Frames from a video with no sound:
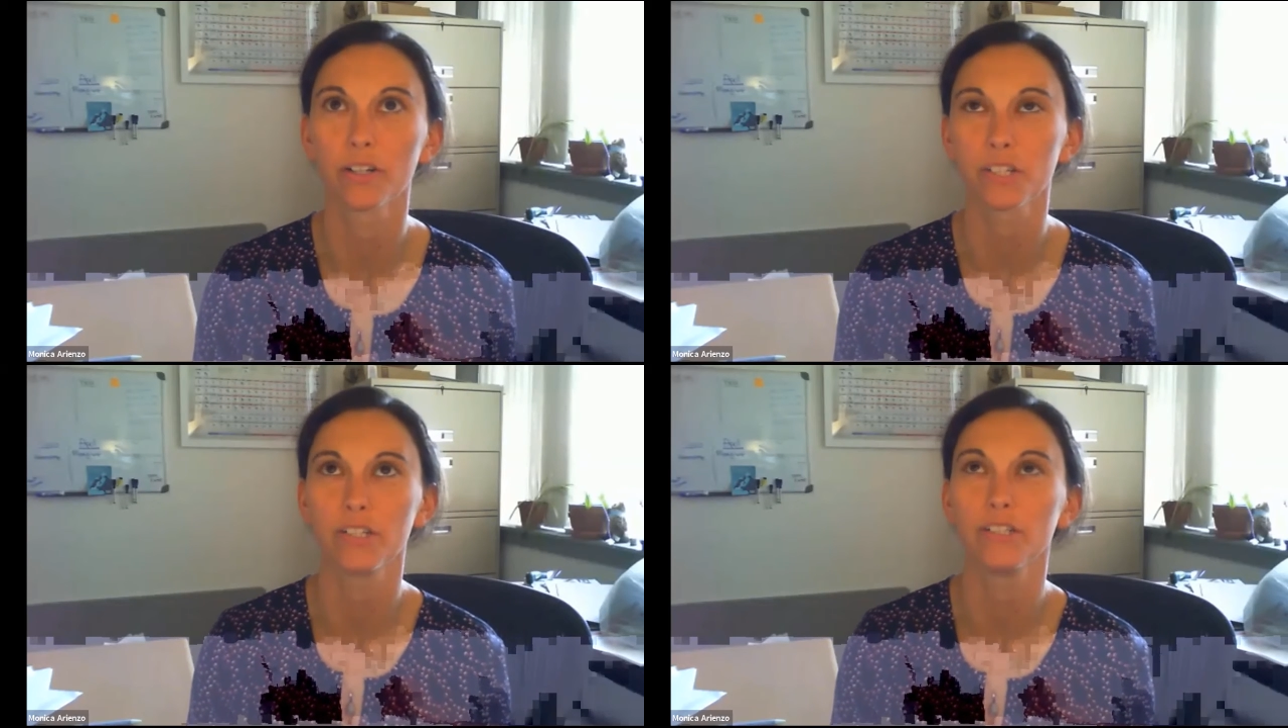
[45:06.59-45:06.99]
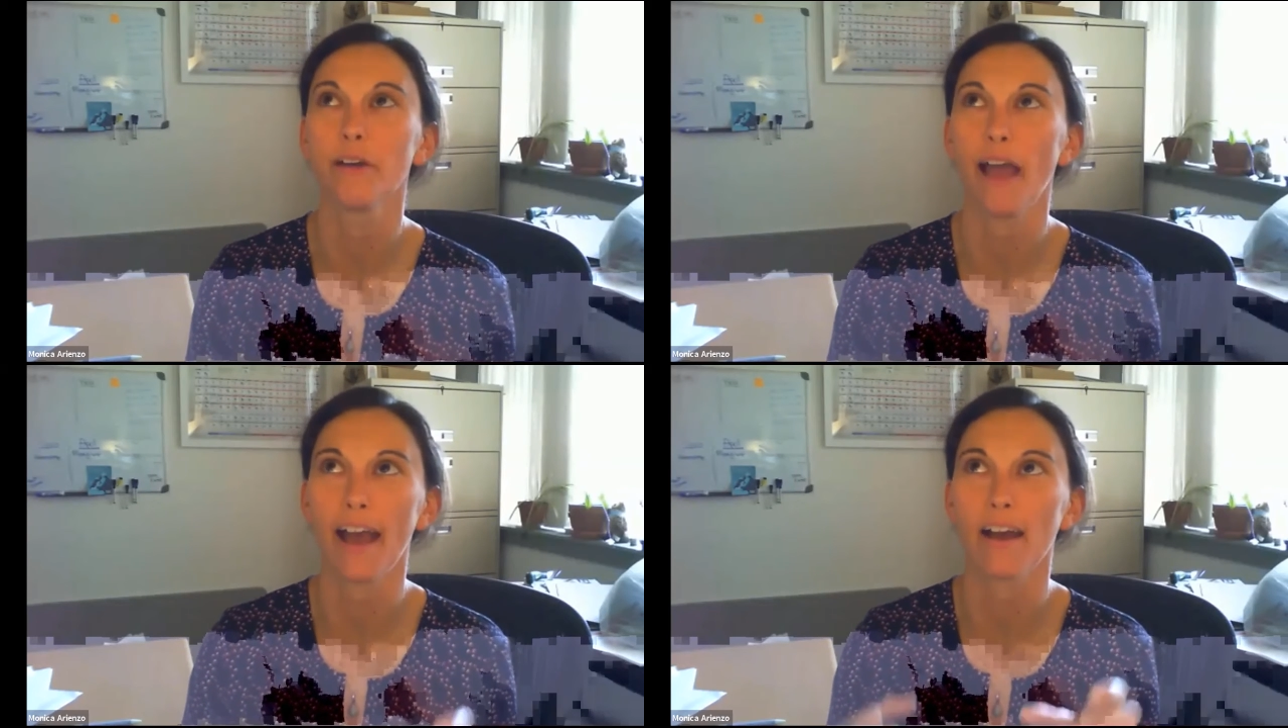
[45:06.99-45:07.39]
So
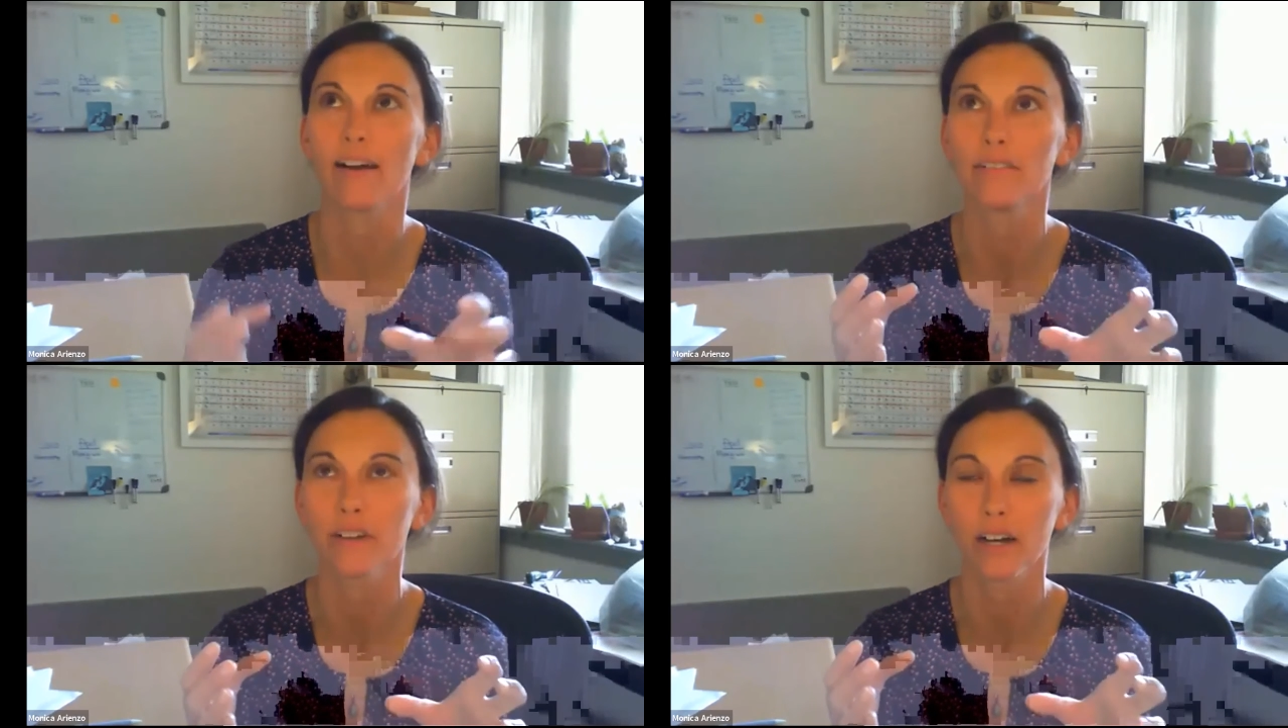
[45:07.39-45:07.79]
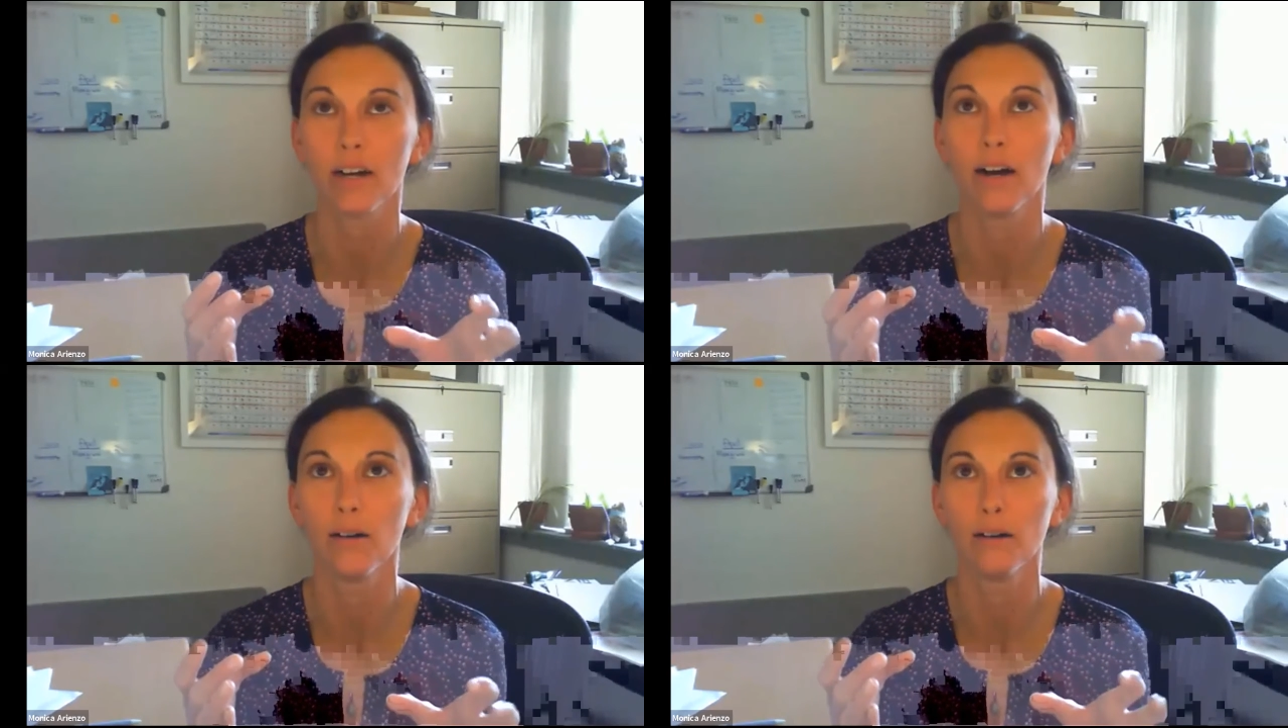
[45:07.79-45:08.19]
you have
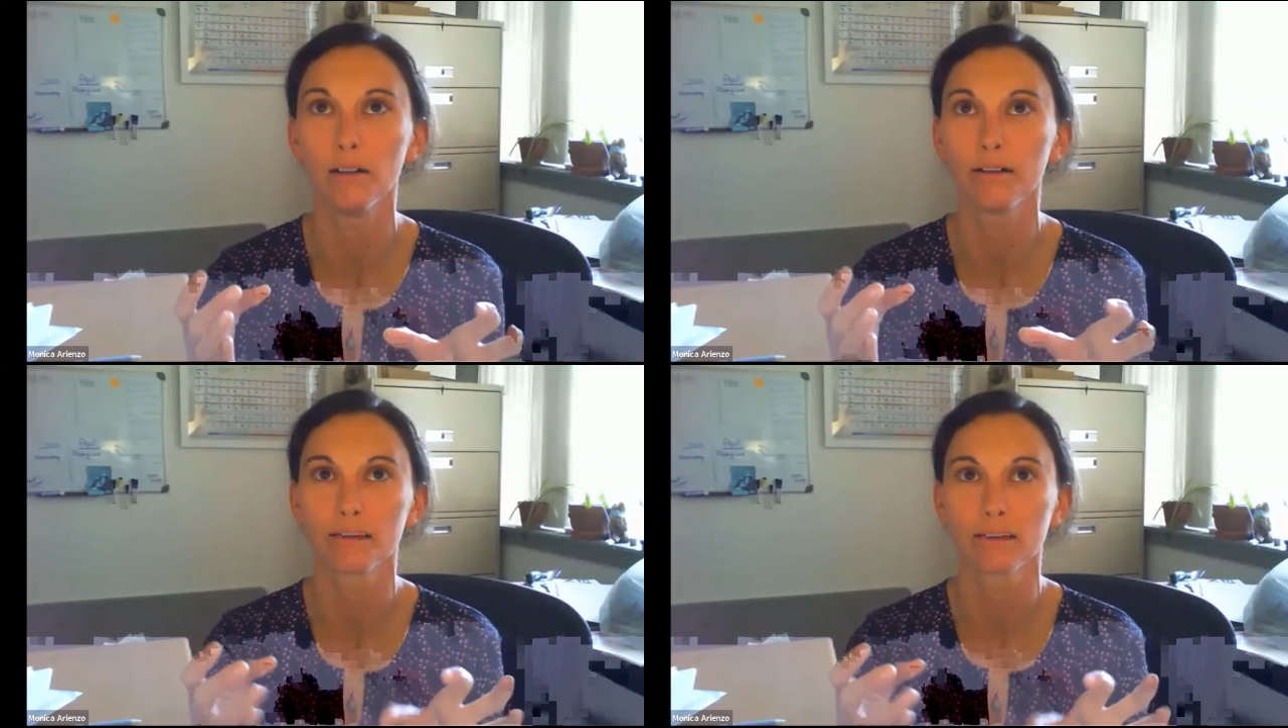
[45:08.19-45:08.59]
um,